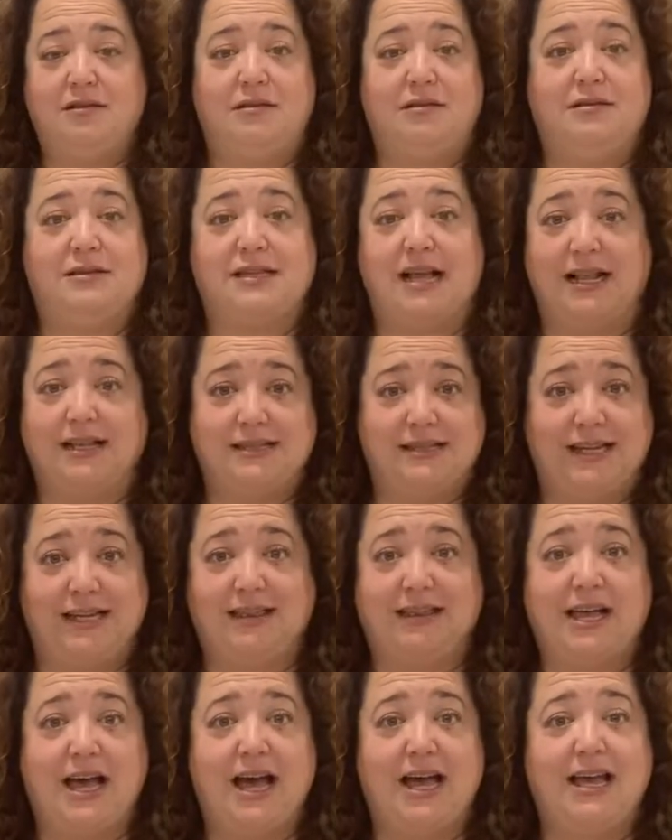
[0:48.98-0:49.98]

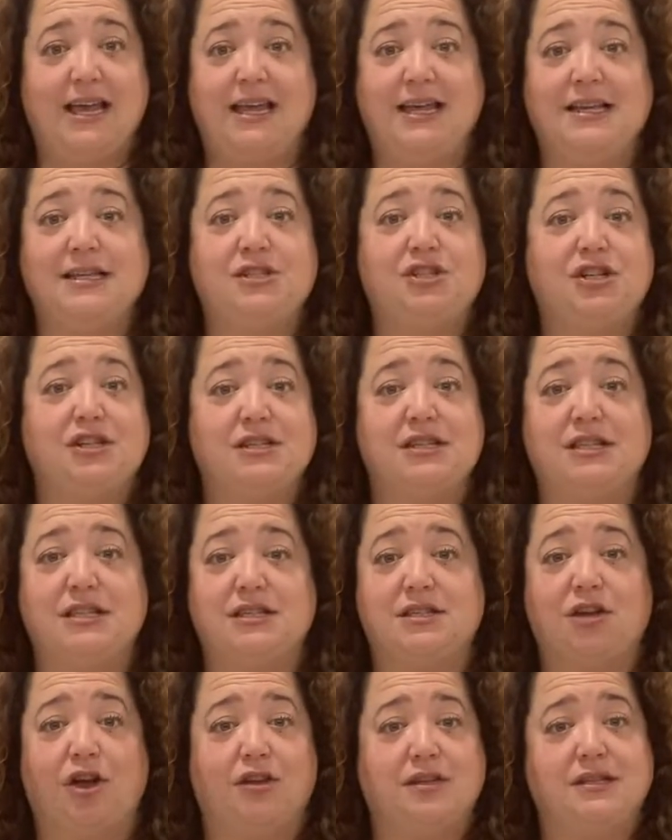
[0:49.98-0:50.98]
salsita is just the
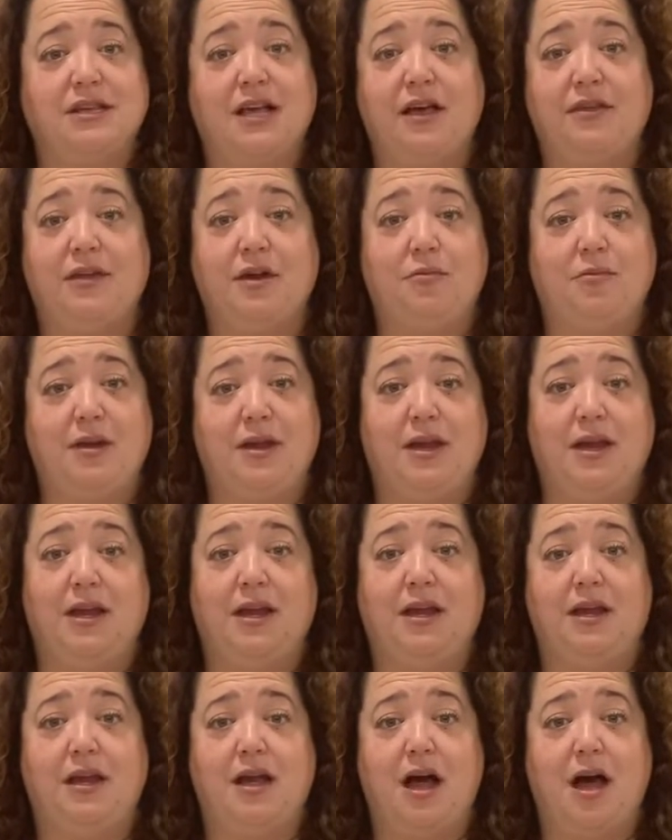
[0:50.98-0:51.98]
salsa that
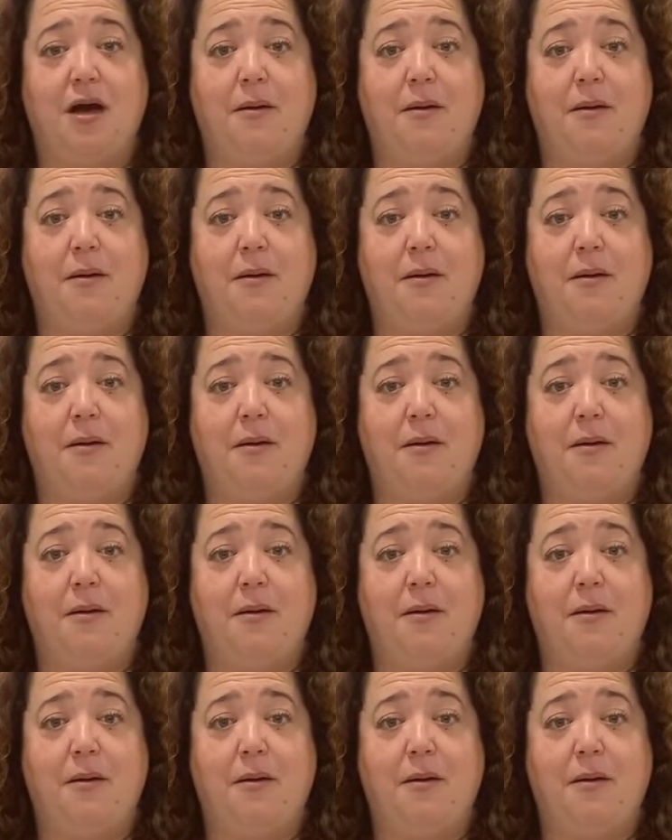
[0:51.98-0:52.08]
we